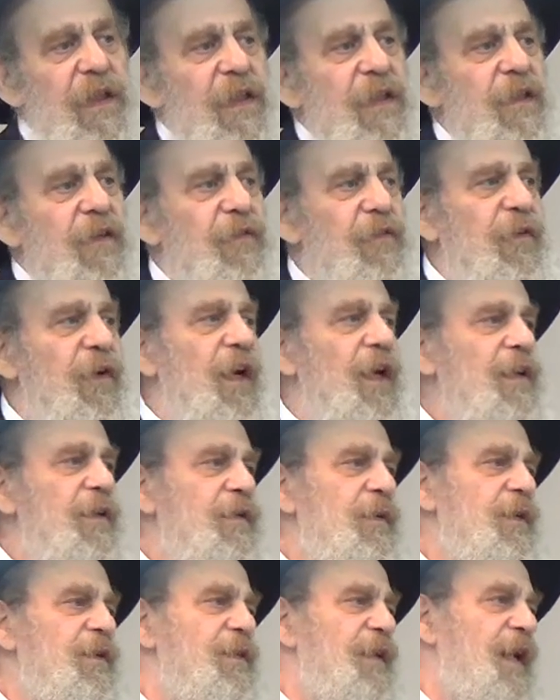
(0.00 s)
the
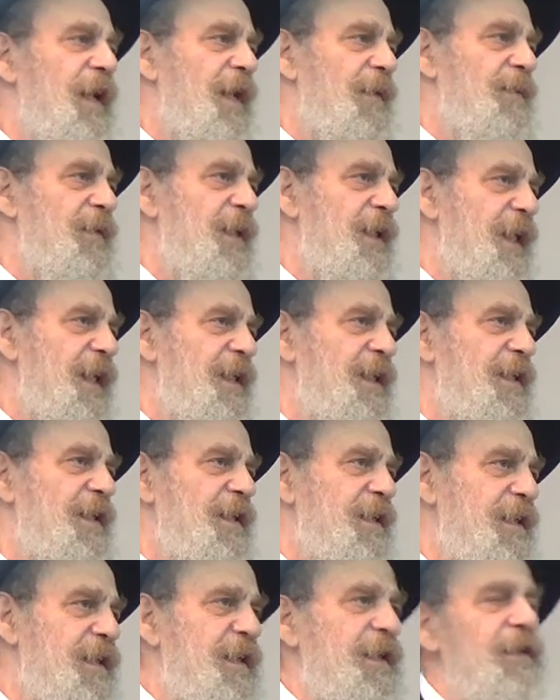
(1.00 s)
father is obligated
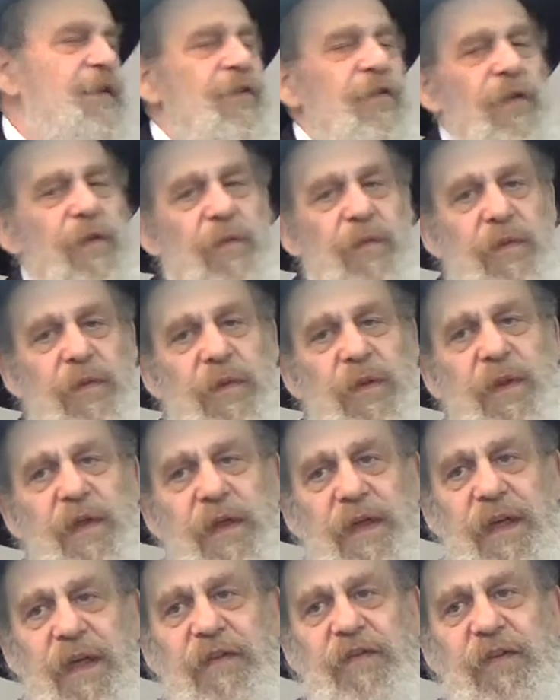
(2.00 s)
to teach him.
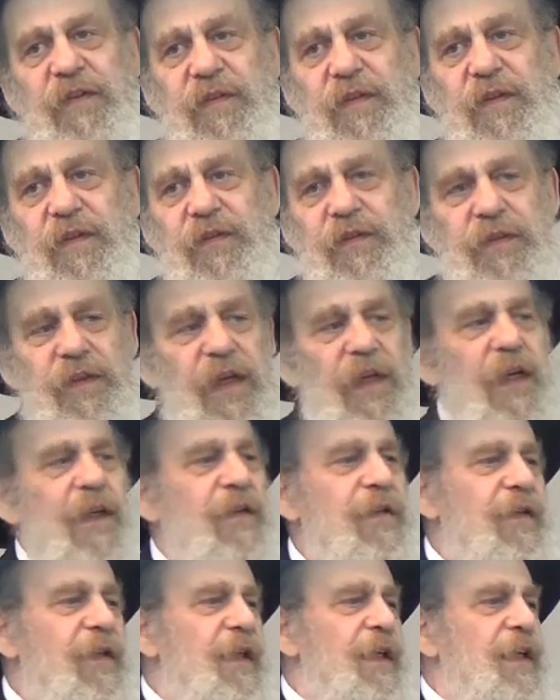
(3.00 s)
Every single child,
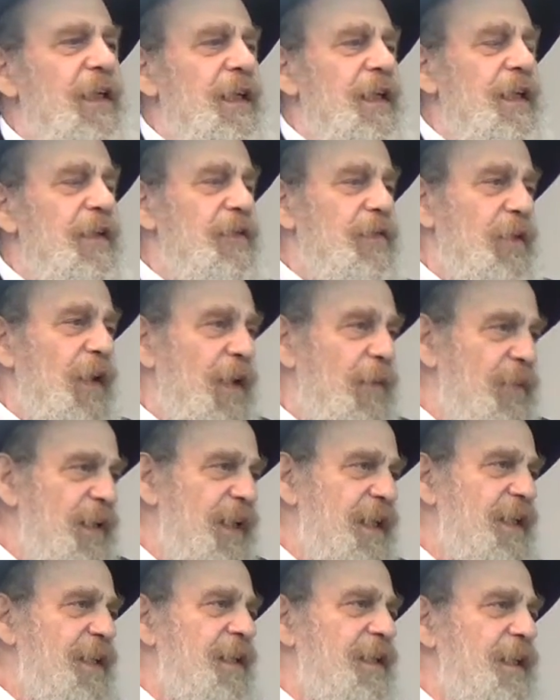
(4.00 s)
he's
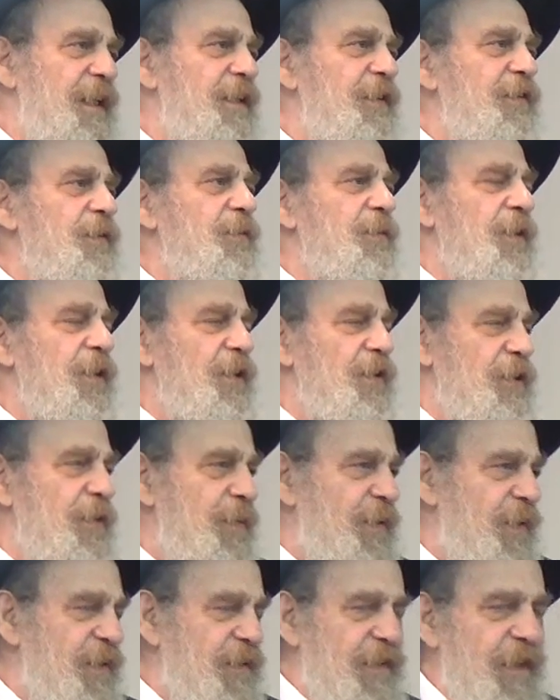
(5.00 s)
obligated to teach him Torah
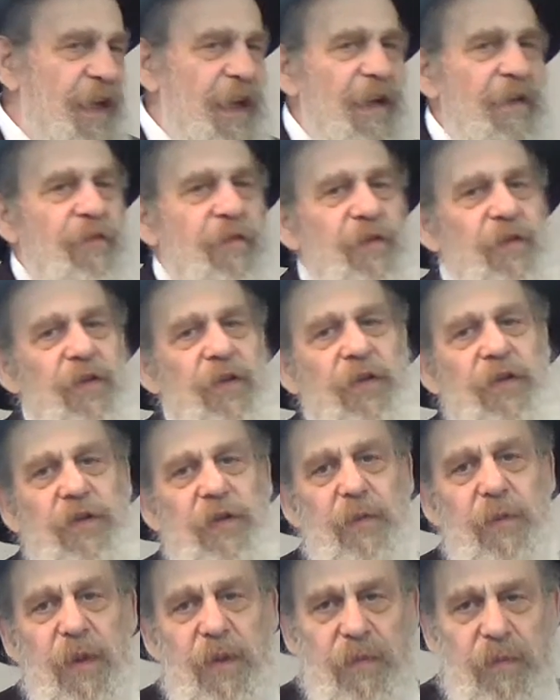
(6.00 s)
Shebiksav and Torah
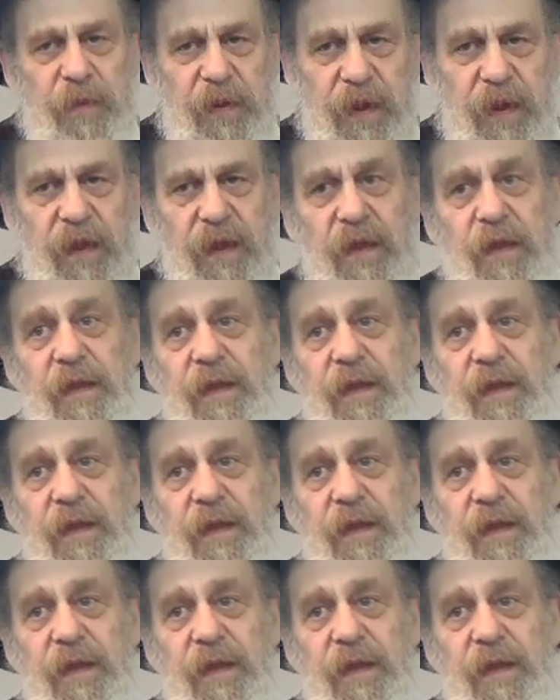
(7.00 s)
Shebal Peh,